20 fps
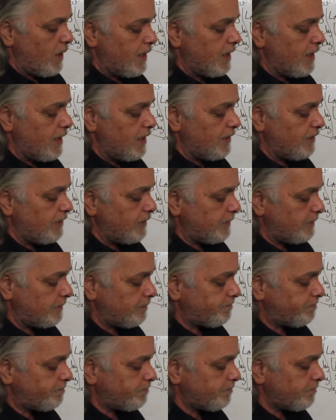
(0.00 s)
it is,
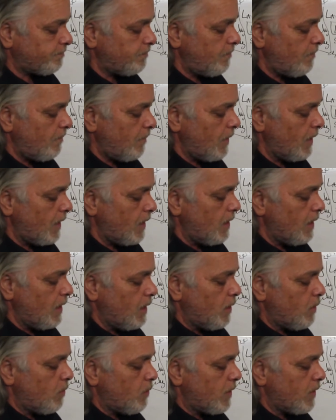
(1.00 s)

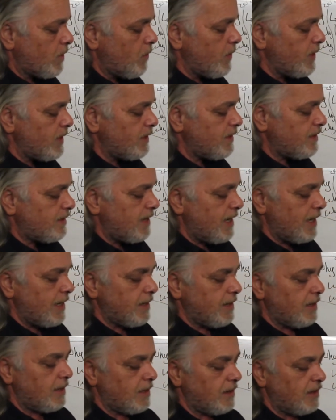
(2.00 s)
we're going to
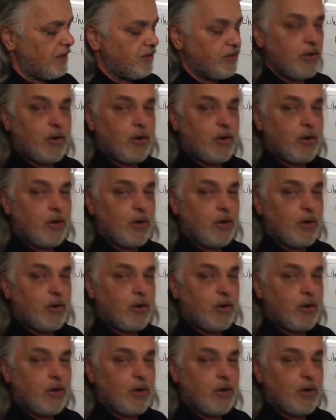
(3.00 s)
take this